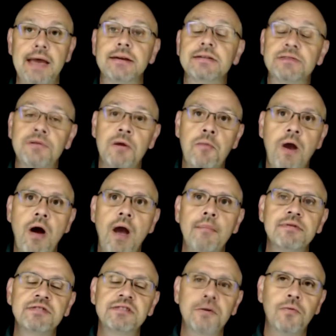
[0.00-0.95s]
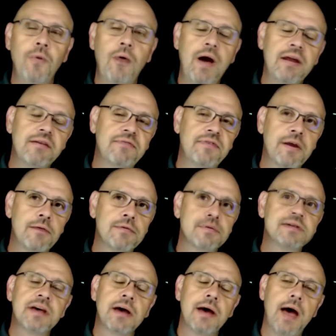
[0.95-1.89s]
so I promised you what if there
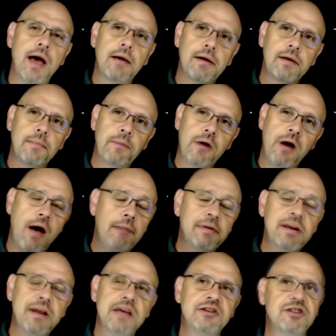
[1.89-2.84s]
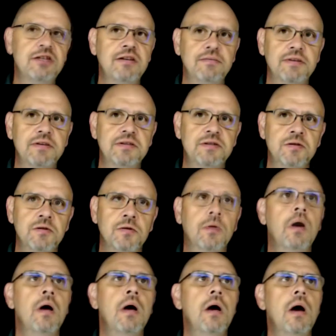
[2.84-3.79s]
was a combination of the two.
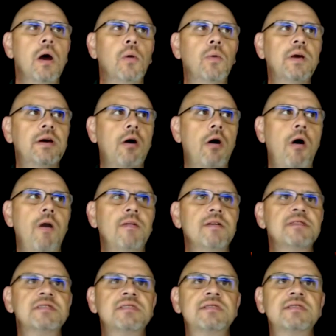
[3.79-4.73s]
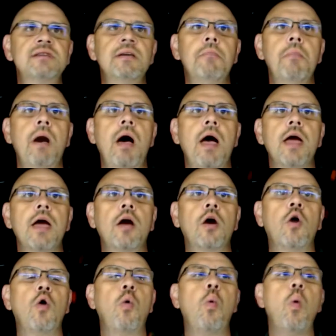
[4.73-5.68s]
We call this
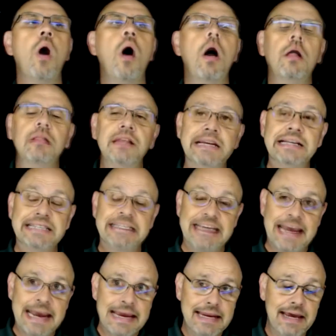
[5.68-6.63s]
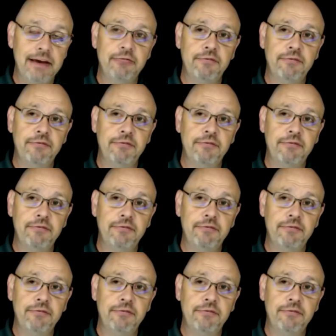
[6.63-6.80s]
semi-qualitative.